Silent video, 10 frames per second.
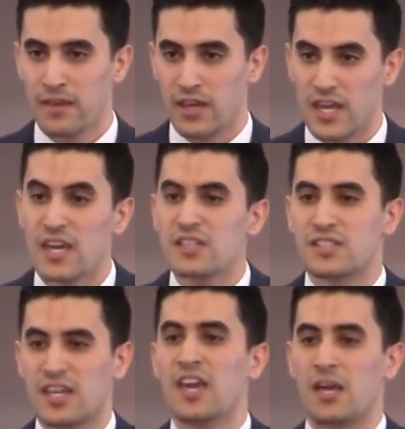He is
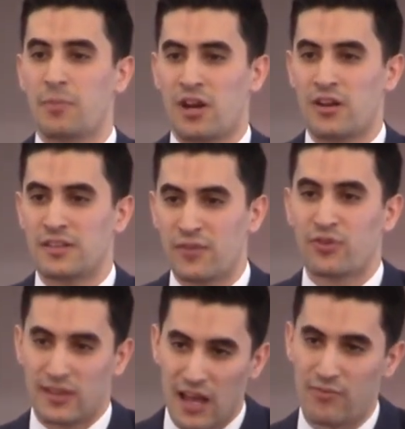king, but on a
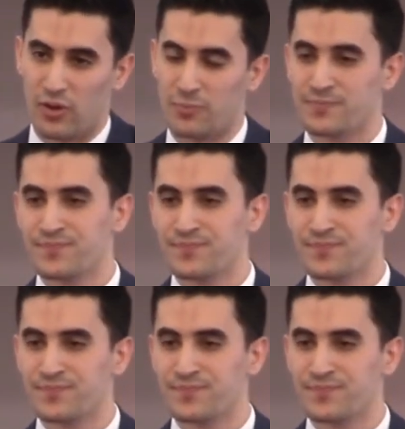different level.